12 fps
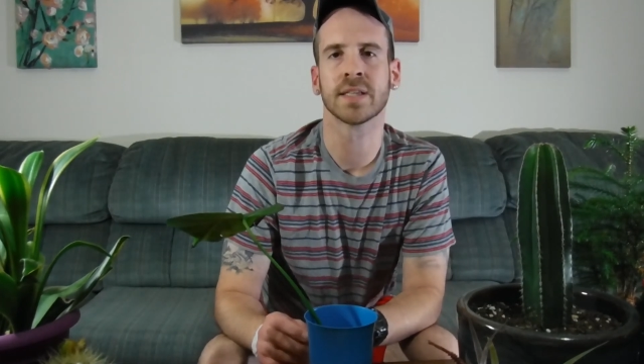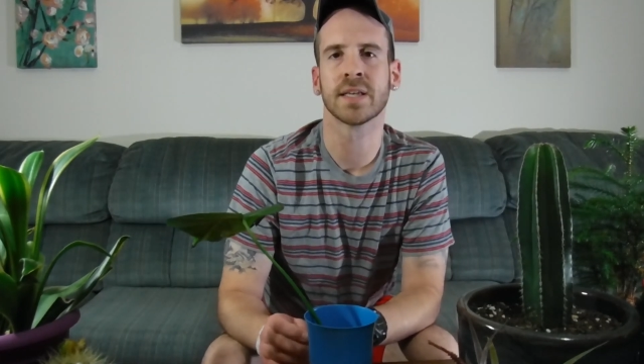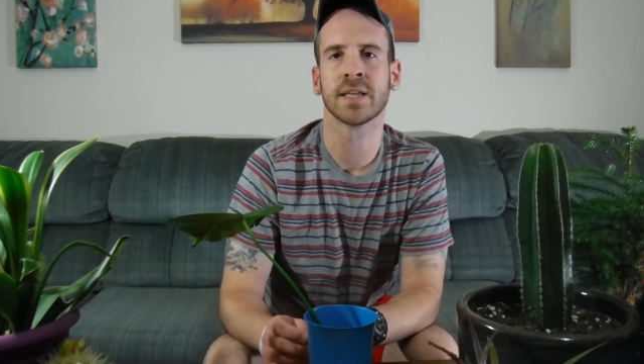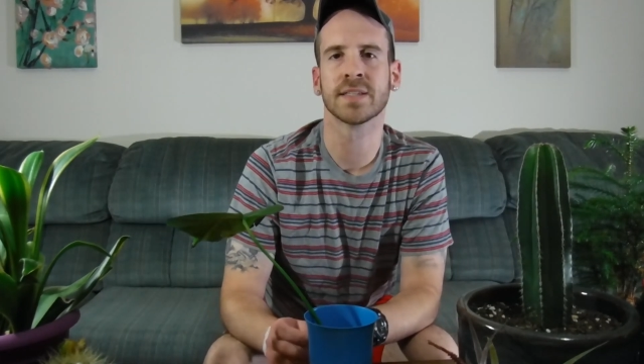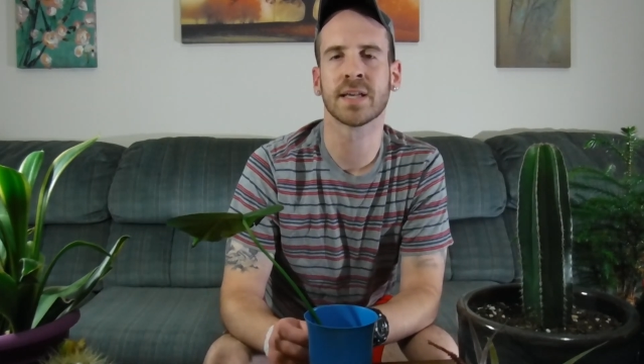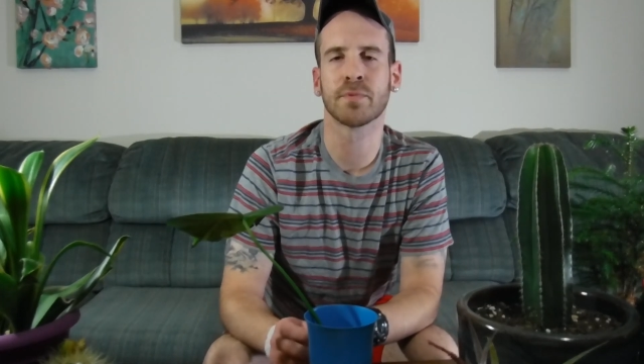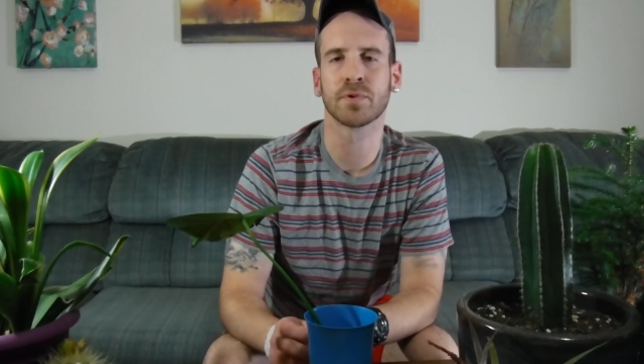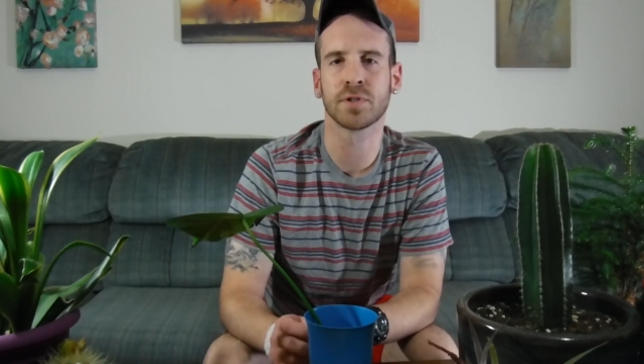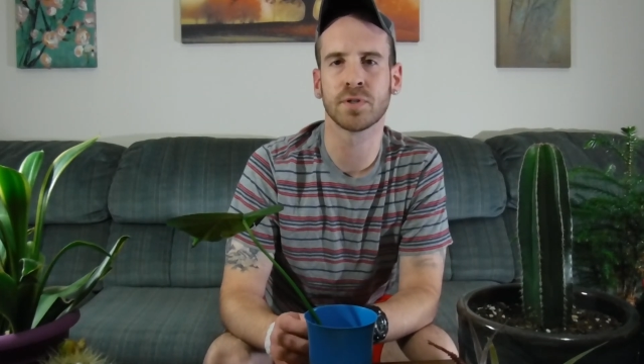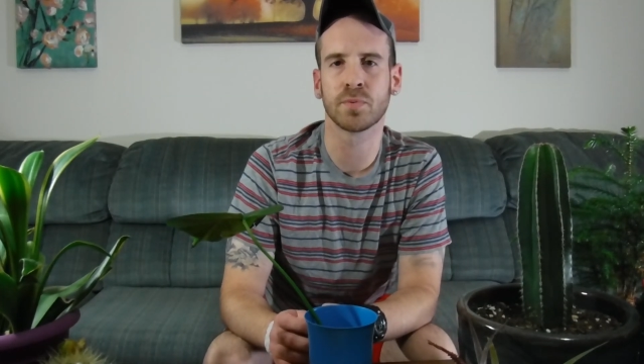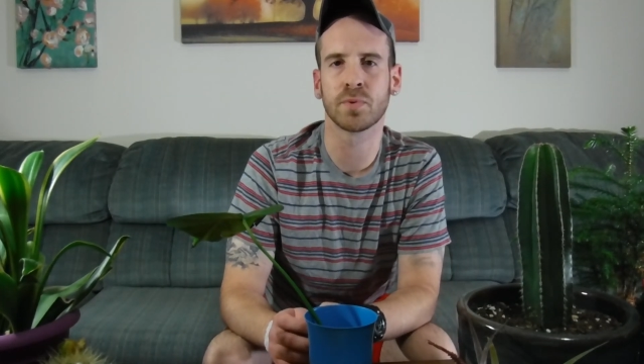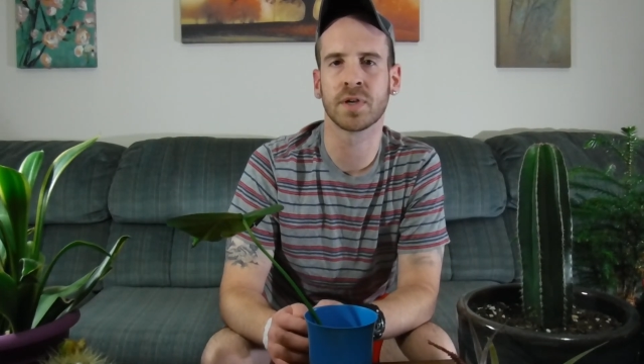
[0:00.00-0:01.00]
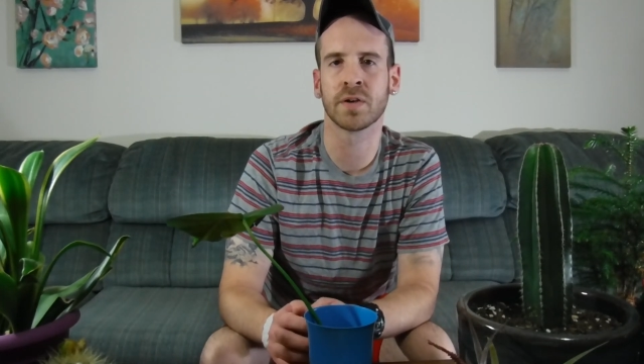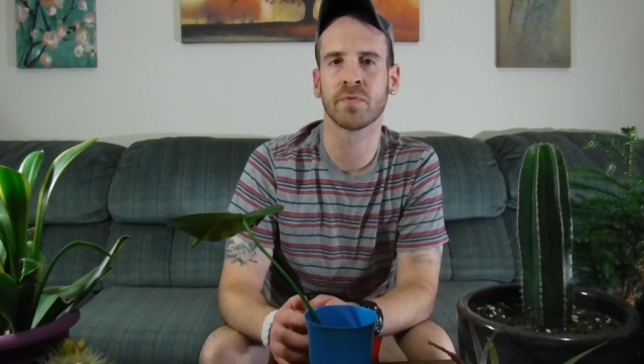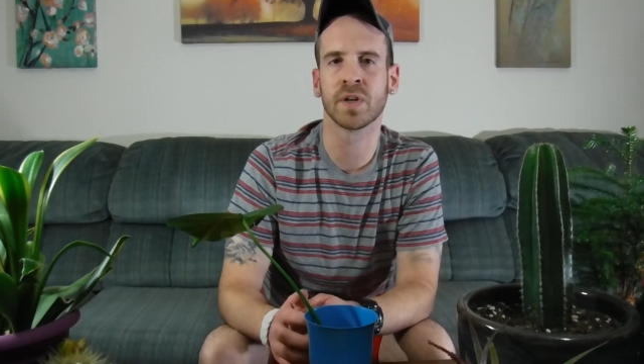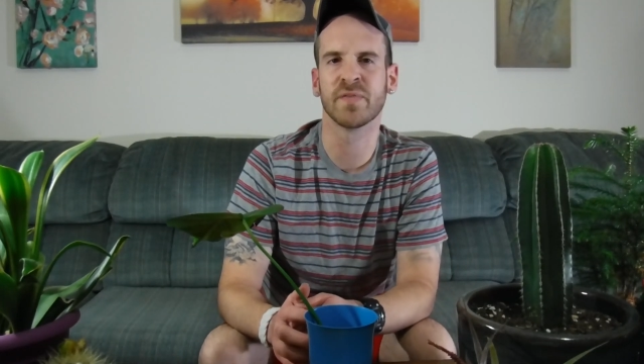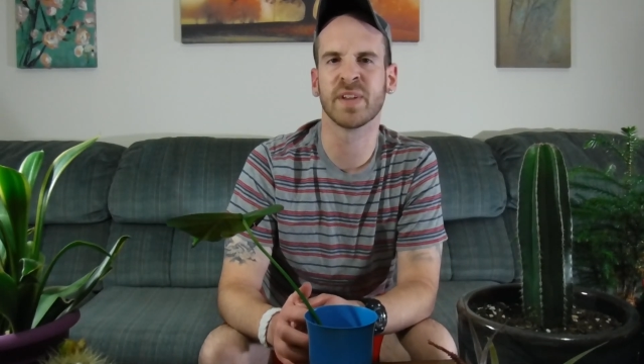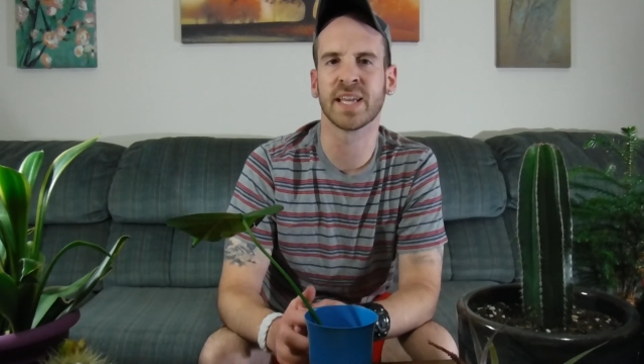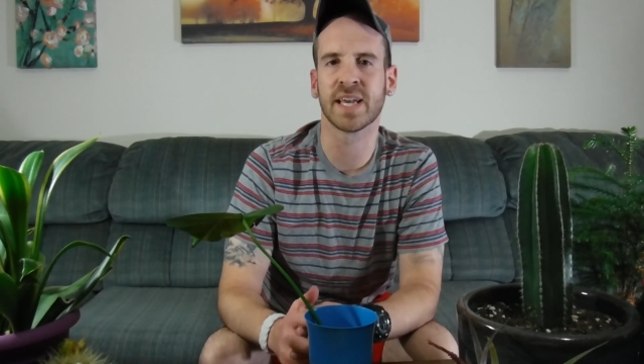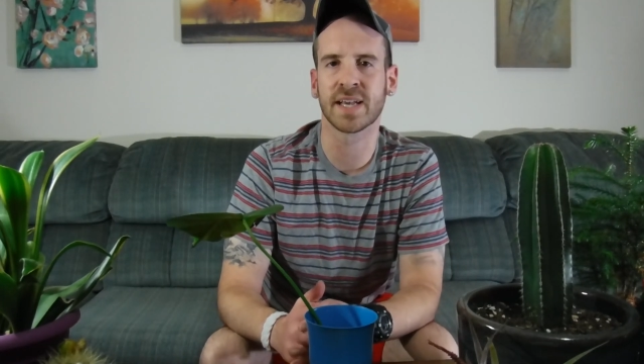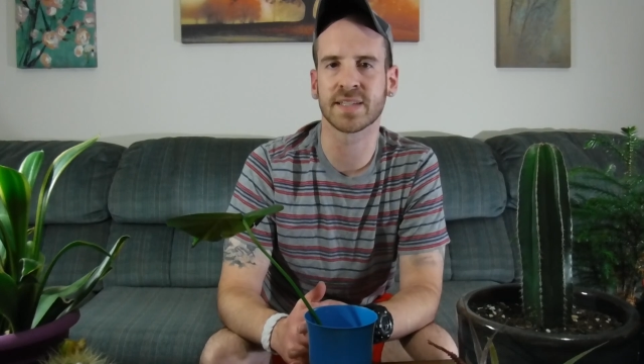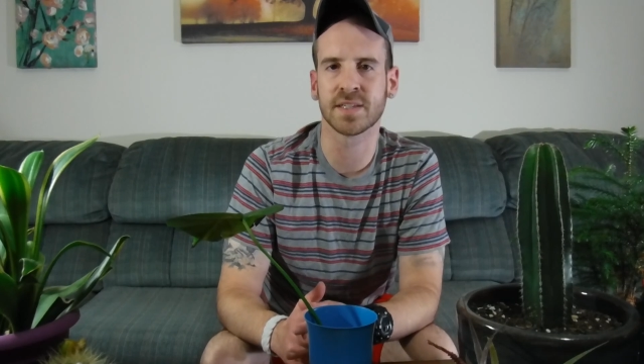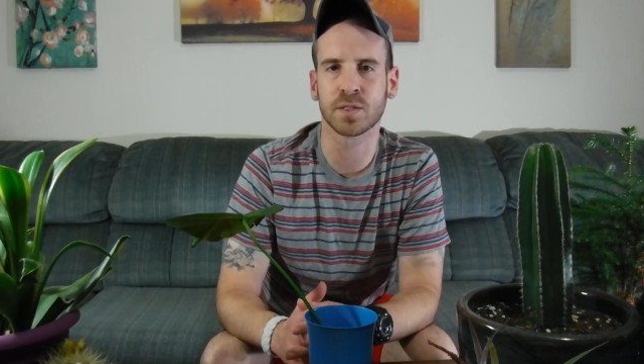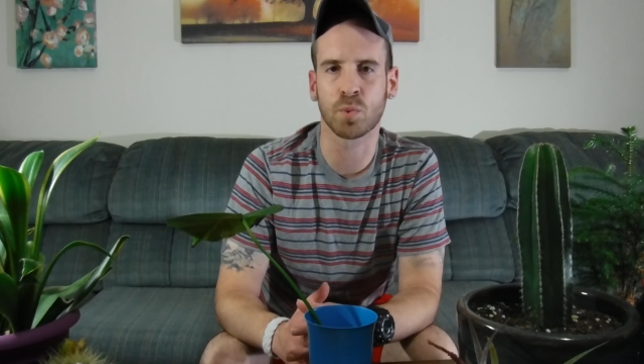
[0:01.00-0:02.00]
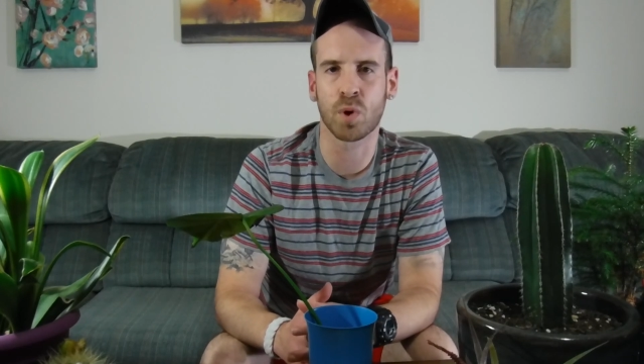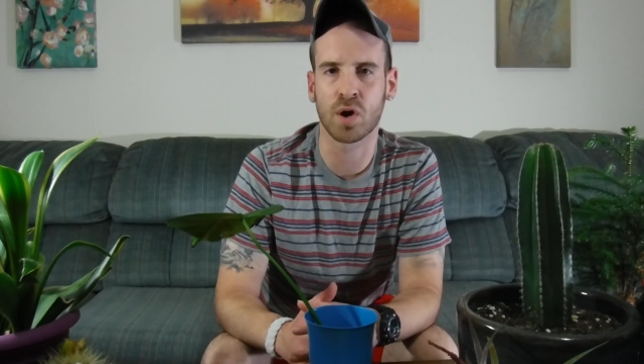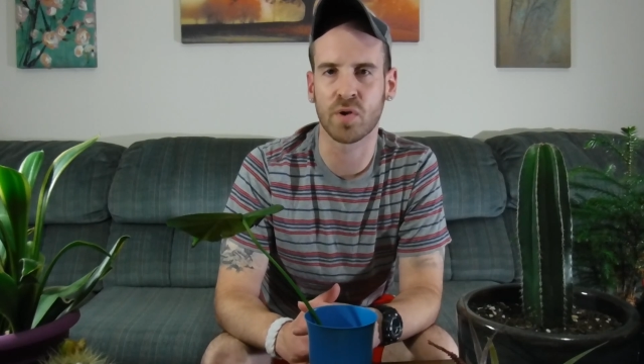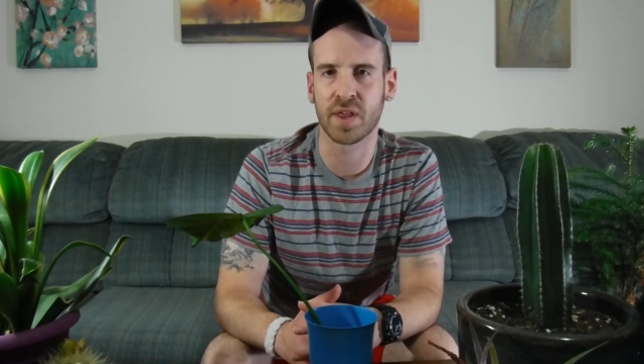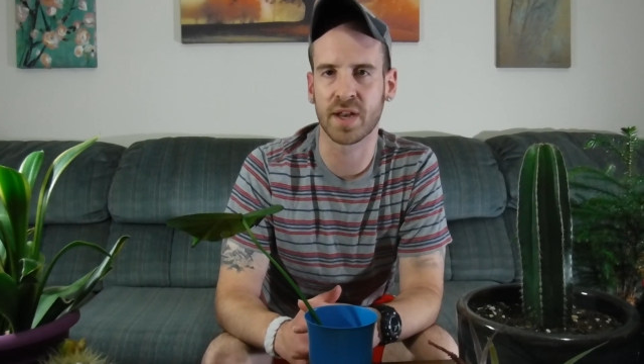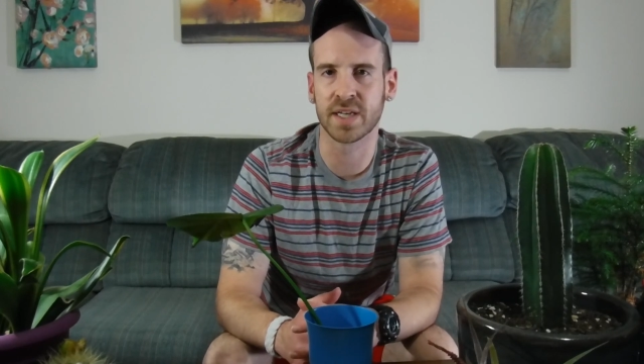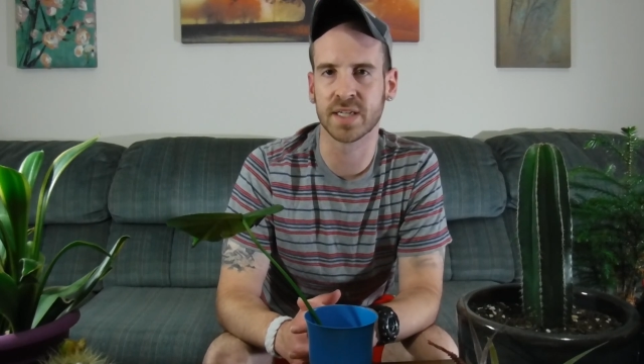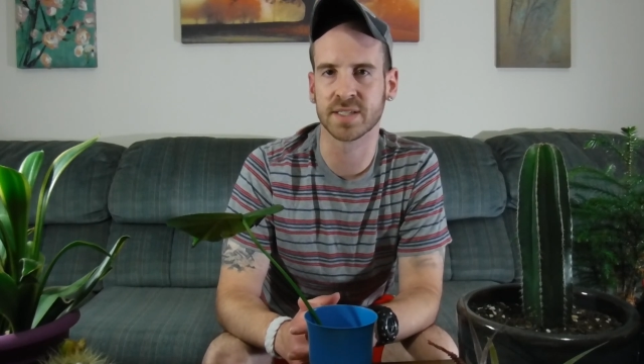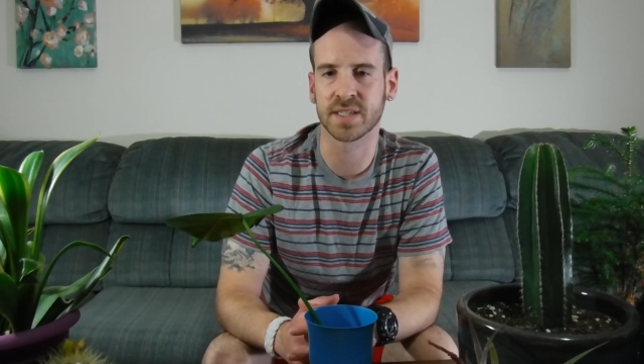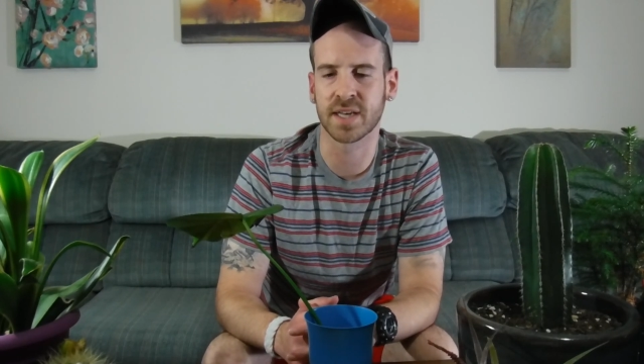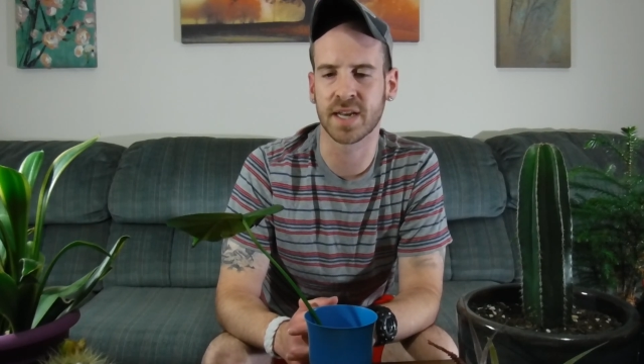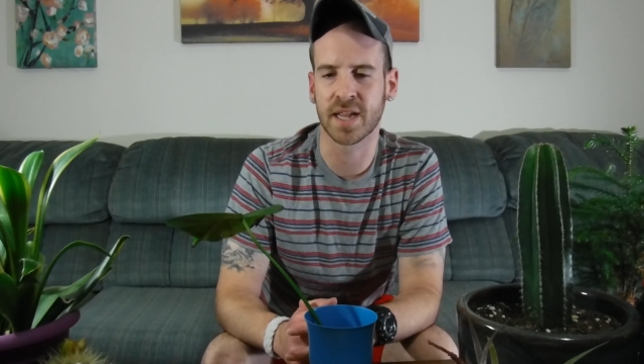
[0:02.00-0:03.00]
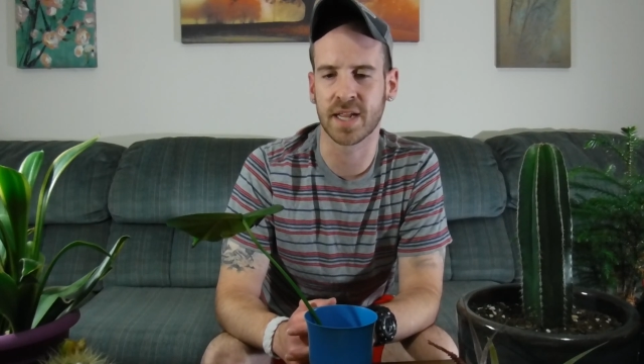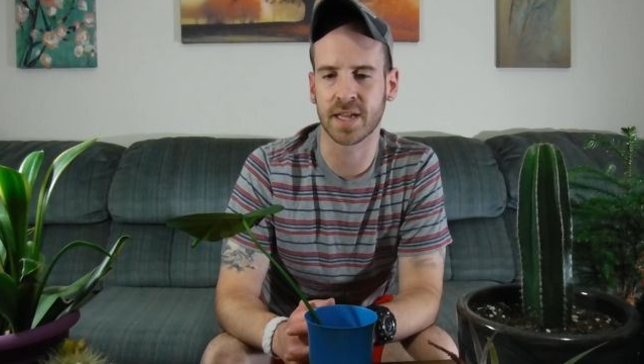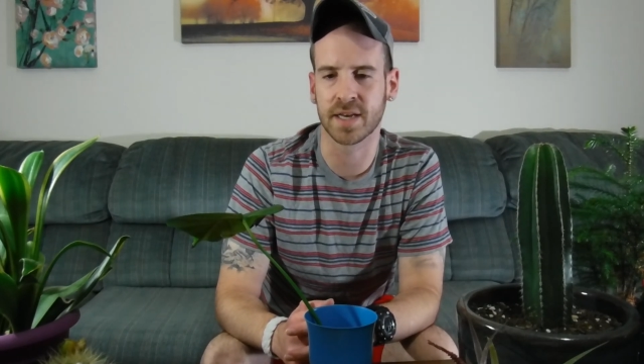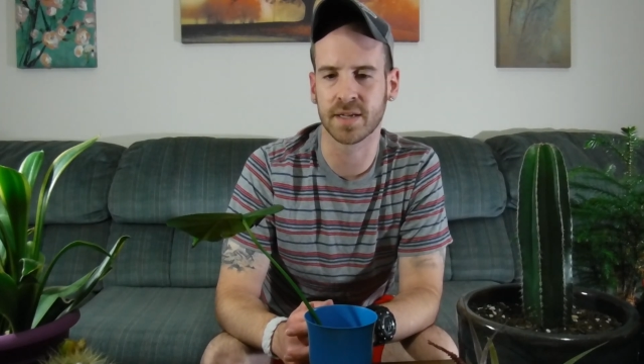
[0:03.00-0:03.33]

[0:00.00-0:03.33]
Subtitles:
is able to get rid of any excess water that it doesn't need.